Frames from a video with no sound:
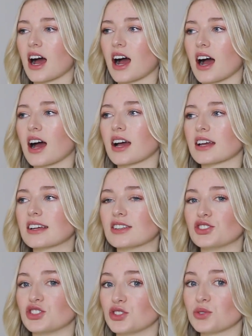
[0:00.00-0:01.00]

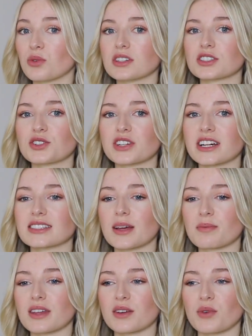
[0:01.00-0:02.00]
I do want to create
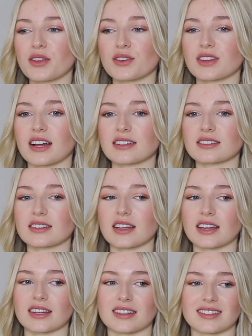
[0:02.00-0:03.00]
something, whether that's
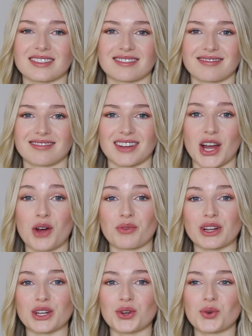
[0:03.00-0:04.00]
like a
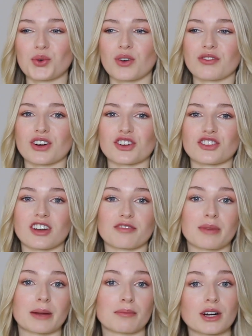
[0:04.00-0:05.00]
really cool version of
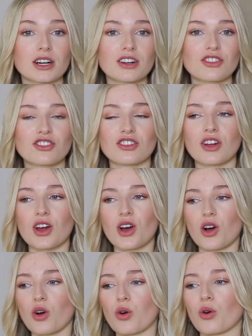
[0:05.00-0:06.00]
my merch
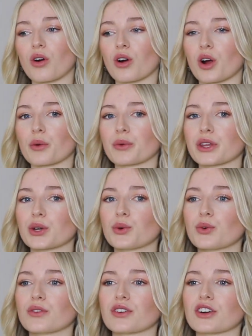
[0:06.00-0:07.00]
or a really
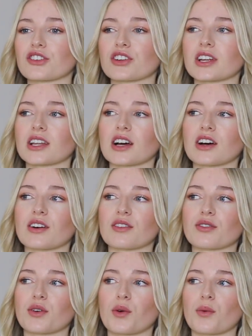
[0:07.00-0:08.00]
cool version
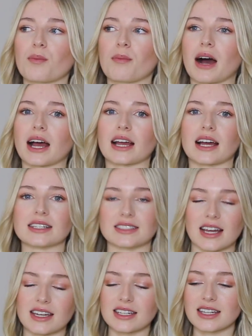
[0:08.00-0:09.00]
of my
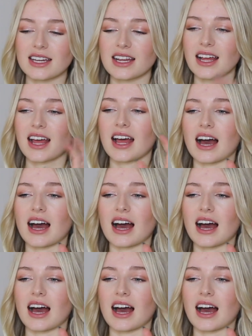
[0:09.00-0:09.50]
identity.